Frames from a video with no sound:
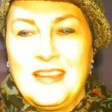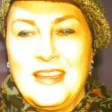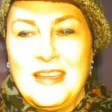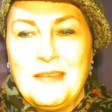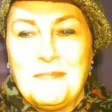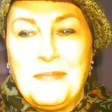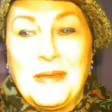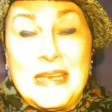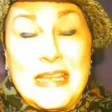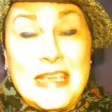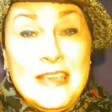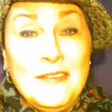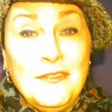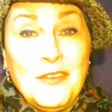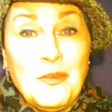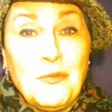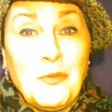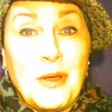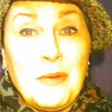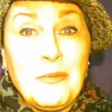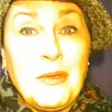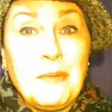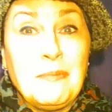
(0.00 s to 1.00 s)
but even
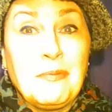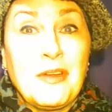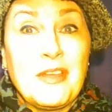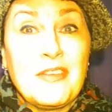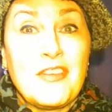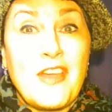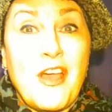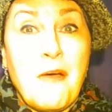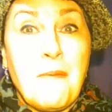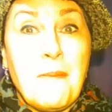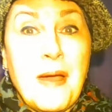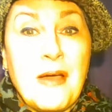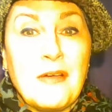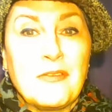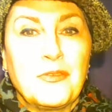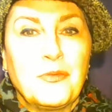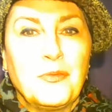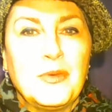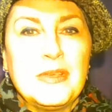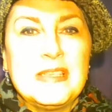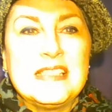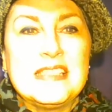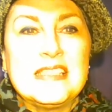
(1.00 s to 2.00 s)
when we breathe our mouth,
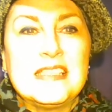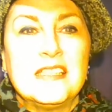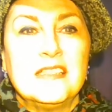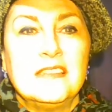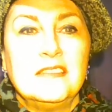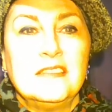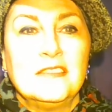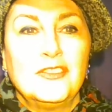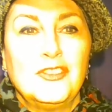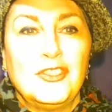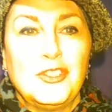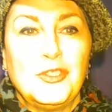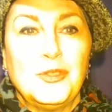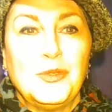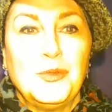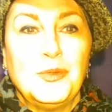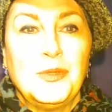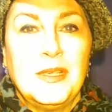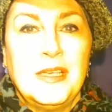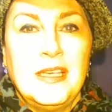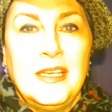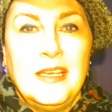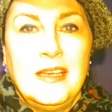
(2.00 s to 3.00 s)
we still do
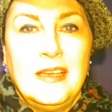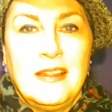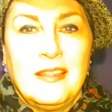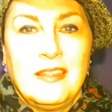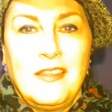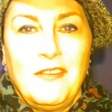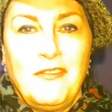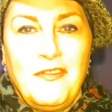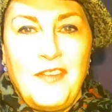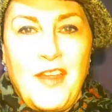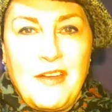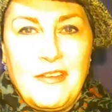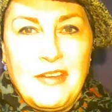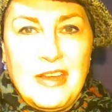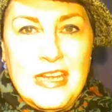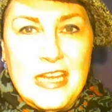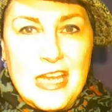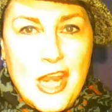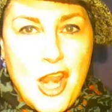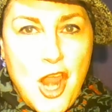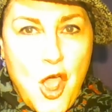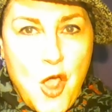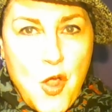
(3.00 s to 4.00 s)
the very
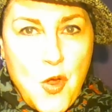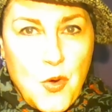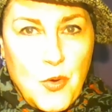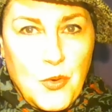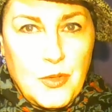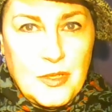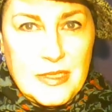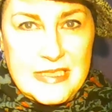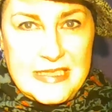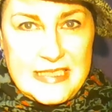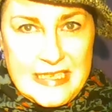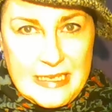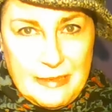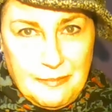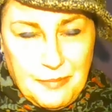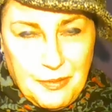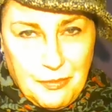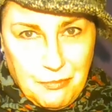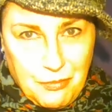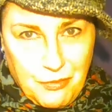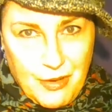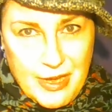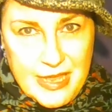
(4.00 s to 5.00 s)
low, deep
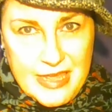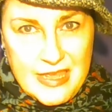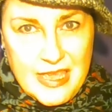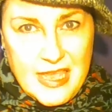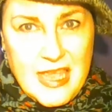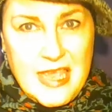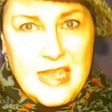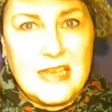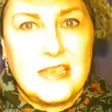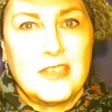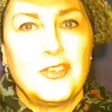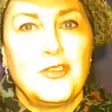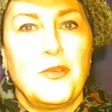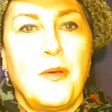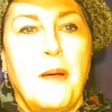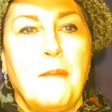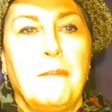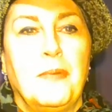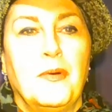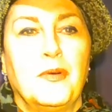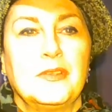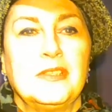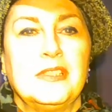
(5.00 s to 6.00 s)
breathing into our
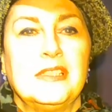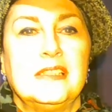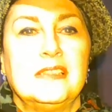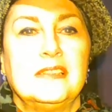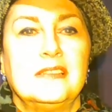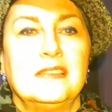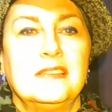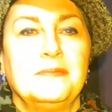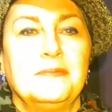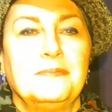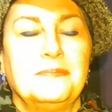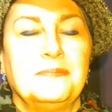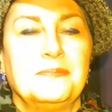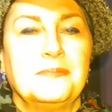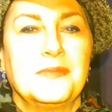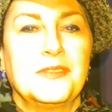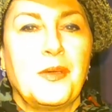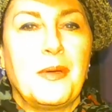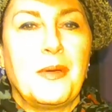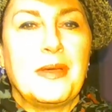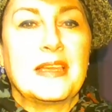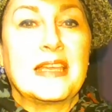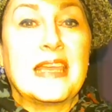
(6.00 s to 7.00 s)
bodies.
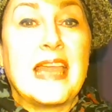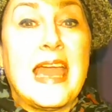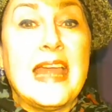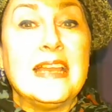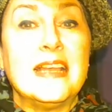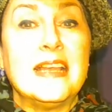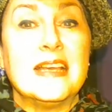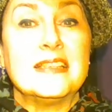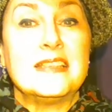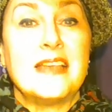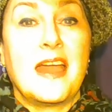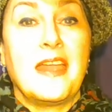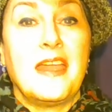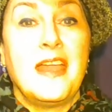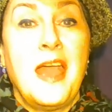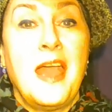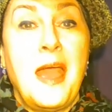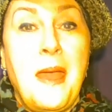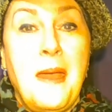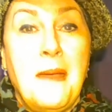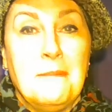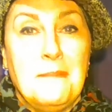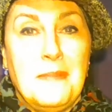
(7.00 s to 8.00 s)
So again, as I
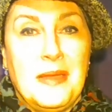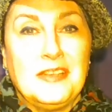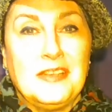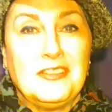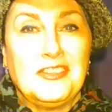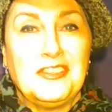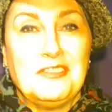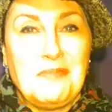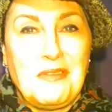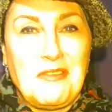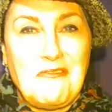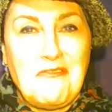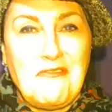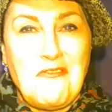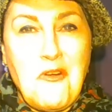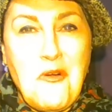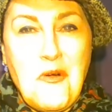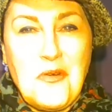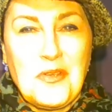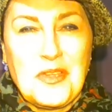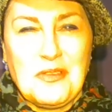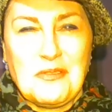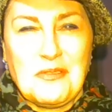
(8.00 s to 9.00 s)
mentioned
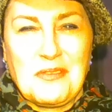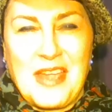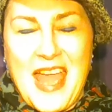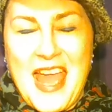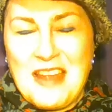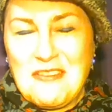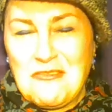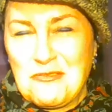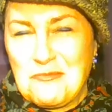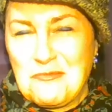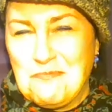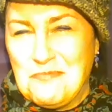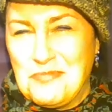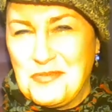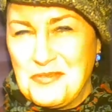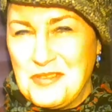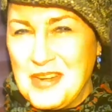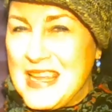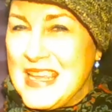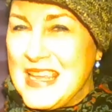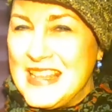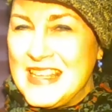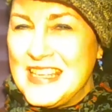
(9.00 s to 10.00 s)
before, you cannot
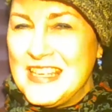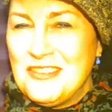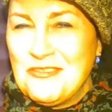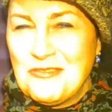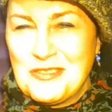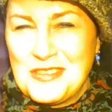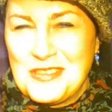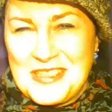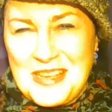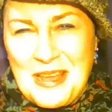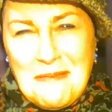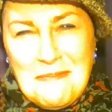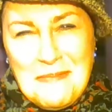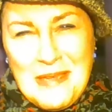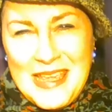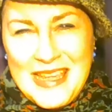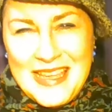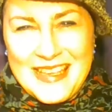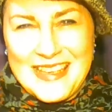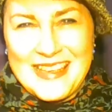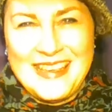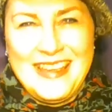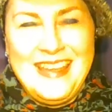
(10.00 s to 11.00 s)
breathe in your
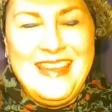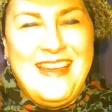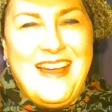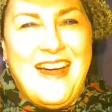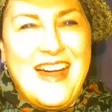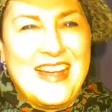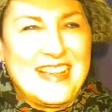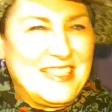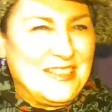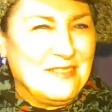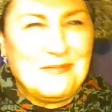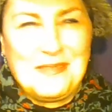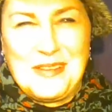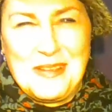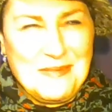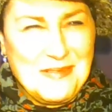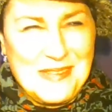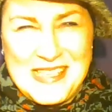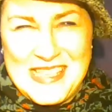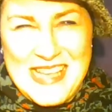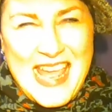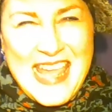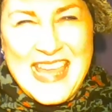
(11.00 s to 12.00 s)
stomach. I sometimes
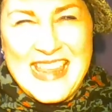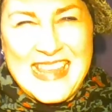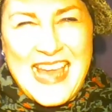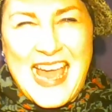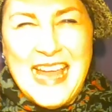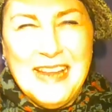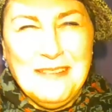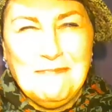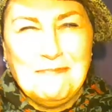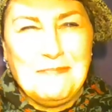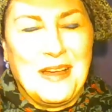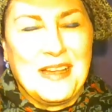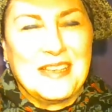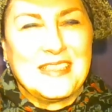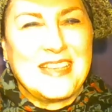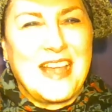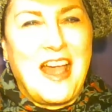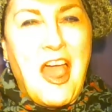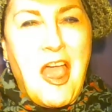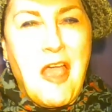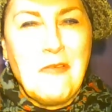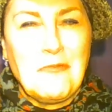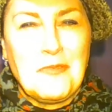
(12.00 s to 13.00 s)
say that, but
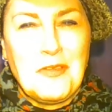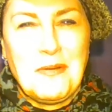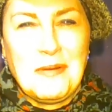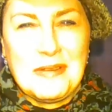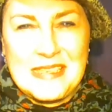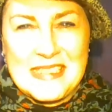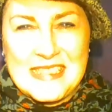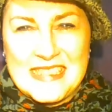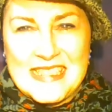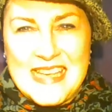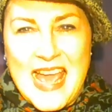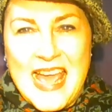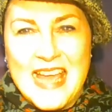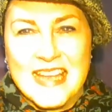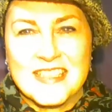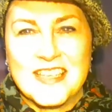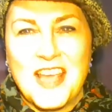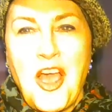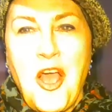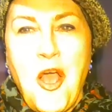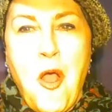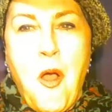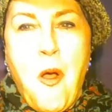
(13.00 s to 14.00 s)
I hope you understand.
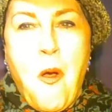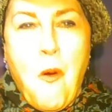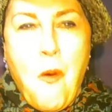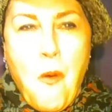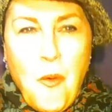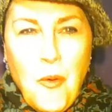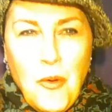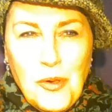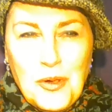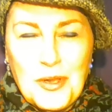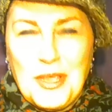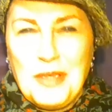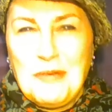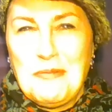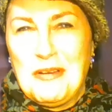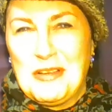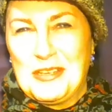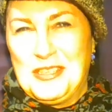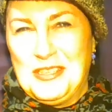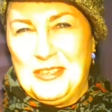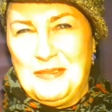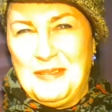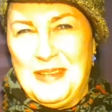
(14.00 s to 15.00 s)
All you are
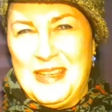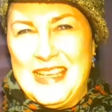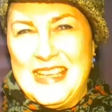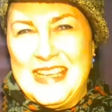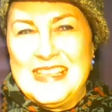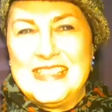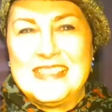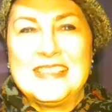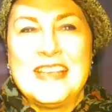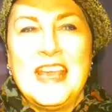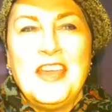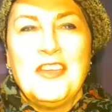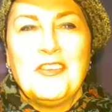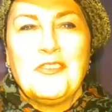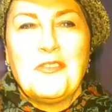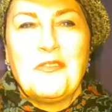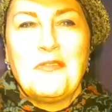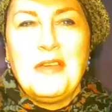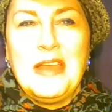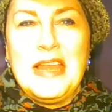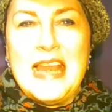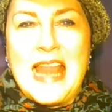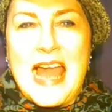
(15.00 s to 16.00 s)
doing is you're
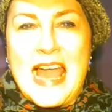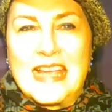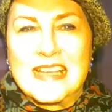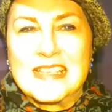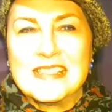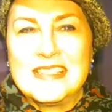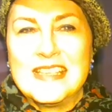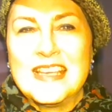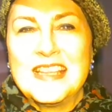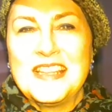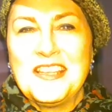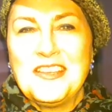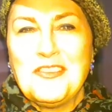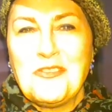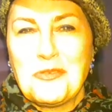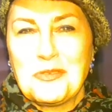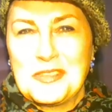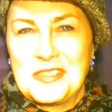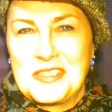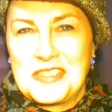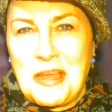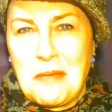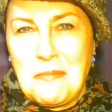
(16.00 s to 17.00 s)
relaxing your
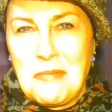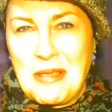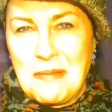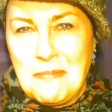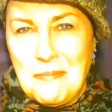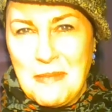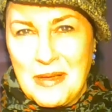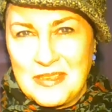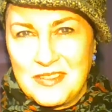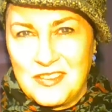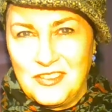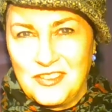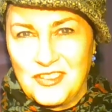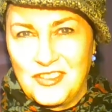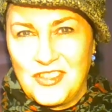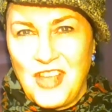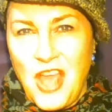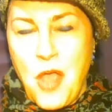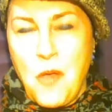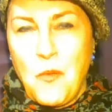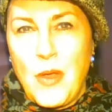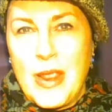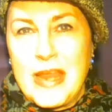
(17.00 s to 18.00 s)
stomach muscles
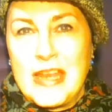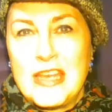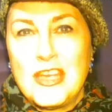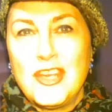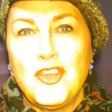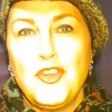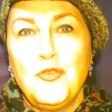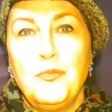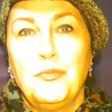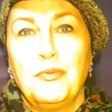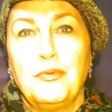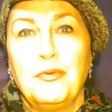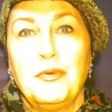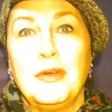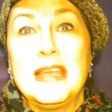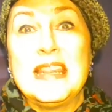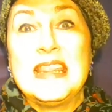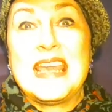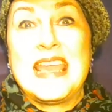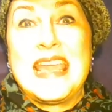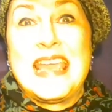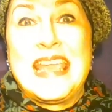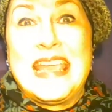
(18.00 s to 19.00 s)
when you
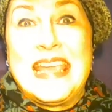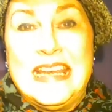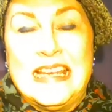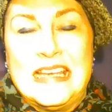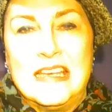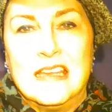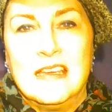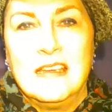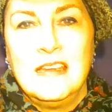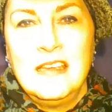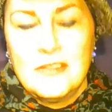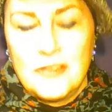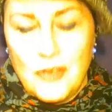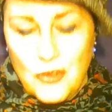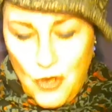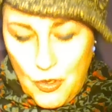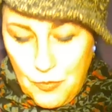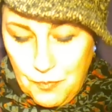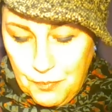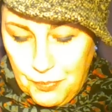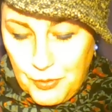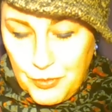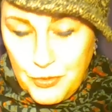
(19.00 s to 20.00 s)
breathe in. So
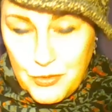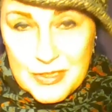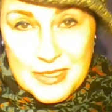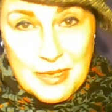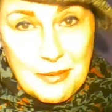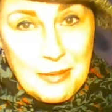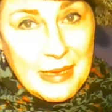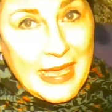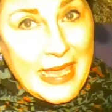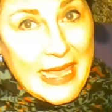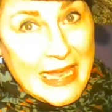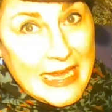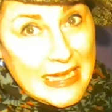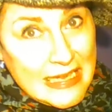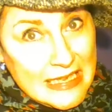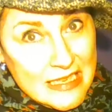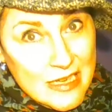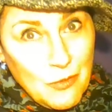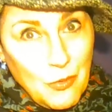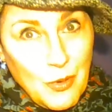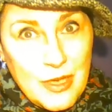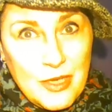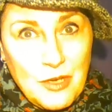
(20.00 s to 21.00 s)
don't pull your stomach
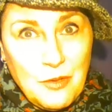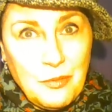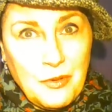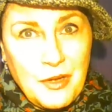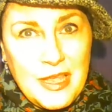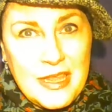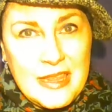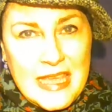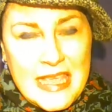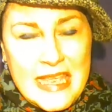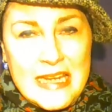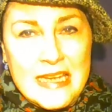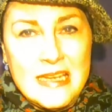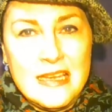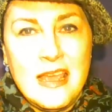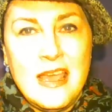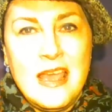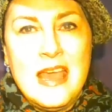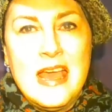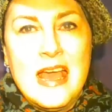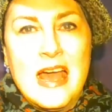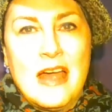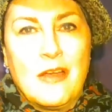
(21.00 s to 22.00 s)
in when you breathe in,
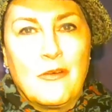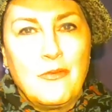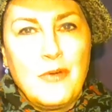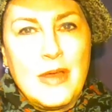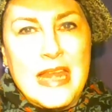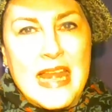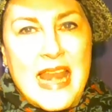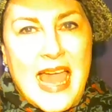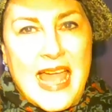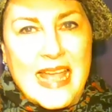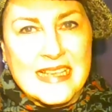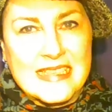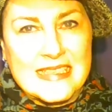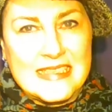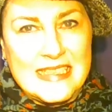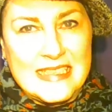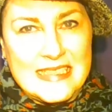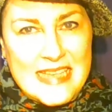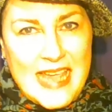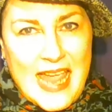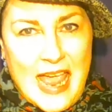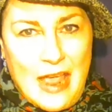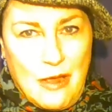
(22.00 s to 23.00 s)
relax
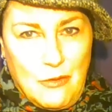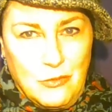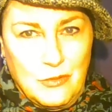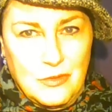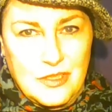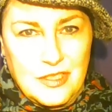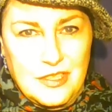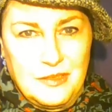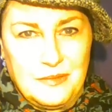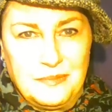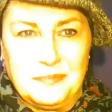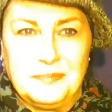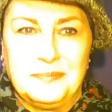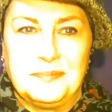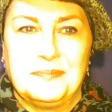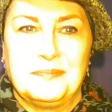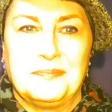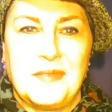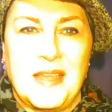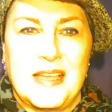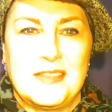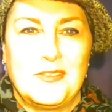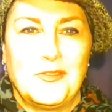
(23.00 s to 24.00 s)
it out.
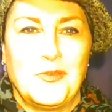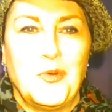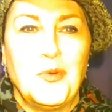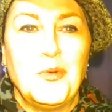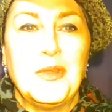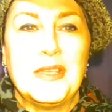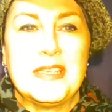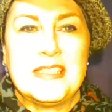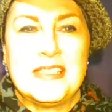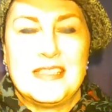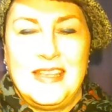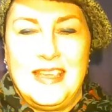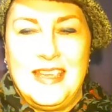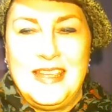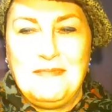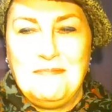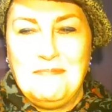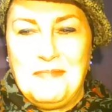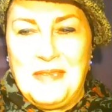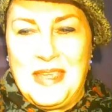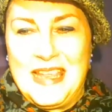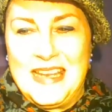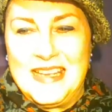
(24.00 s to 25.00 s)
That's all it
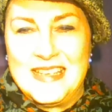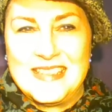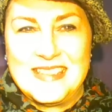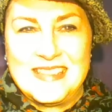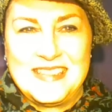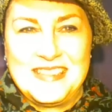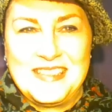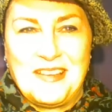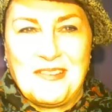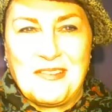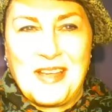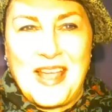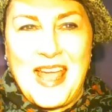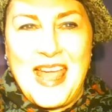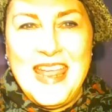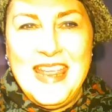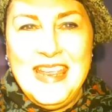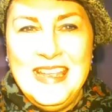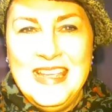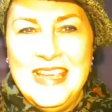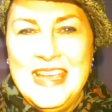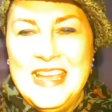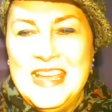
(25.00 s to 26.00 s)
means, okay?
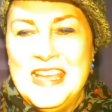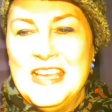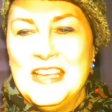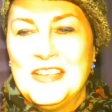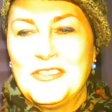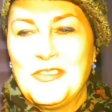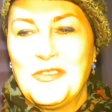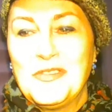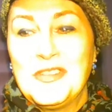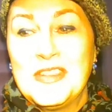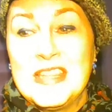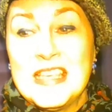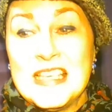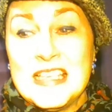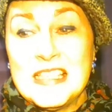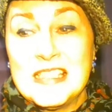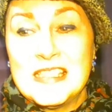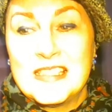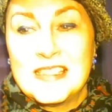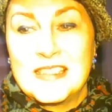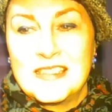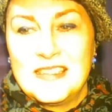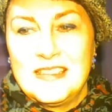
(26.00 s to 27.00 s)
So
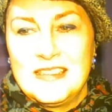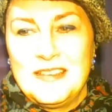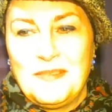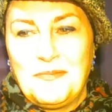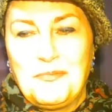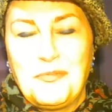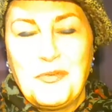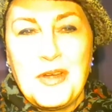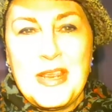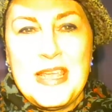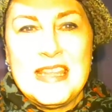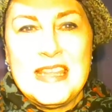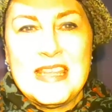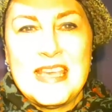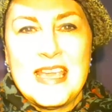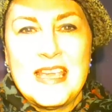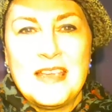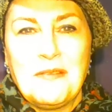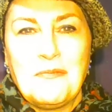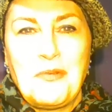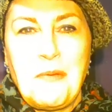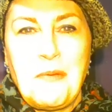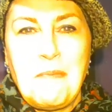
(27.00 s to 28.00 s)
this
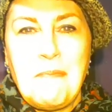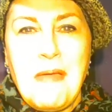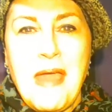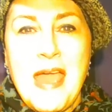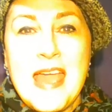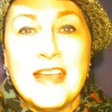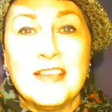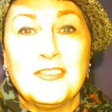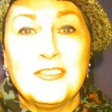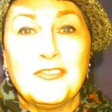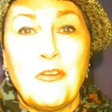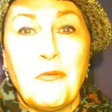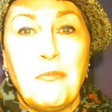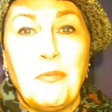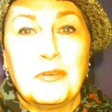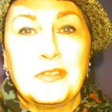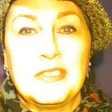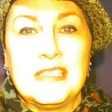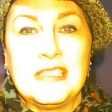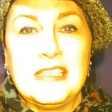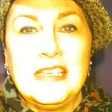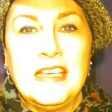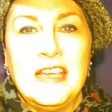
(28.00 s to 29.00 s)
breathing prepares your
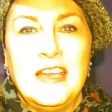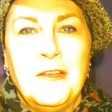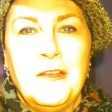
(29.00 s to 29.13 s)
body